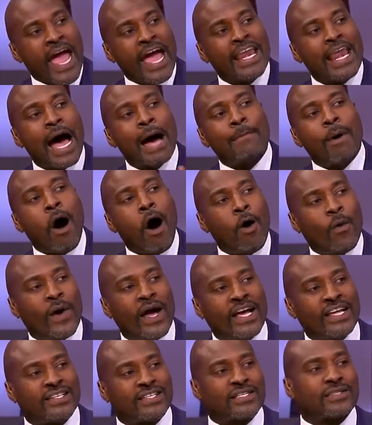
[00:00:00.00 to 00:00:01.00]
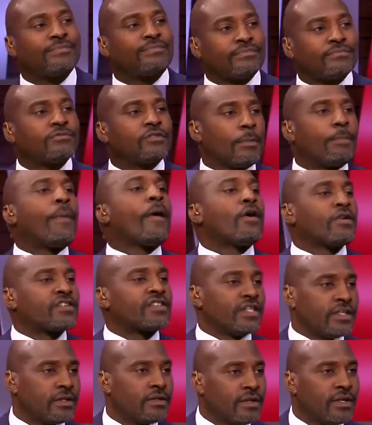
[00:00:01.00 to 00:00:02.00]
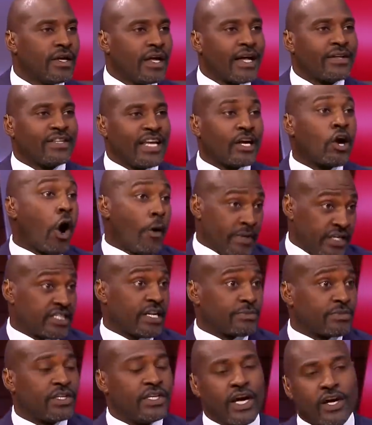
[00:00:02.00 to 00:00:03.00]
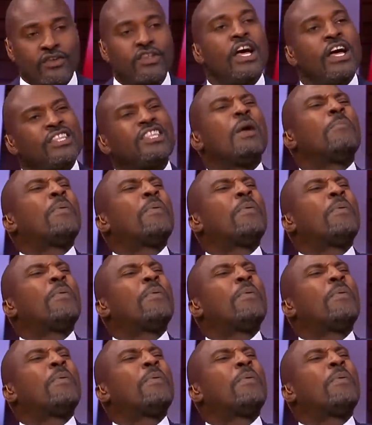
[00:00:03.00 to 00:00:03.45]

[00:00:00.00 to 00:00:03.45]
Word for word: And I'm always the person they call me something else.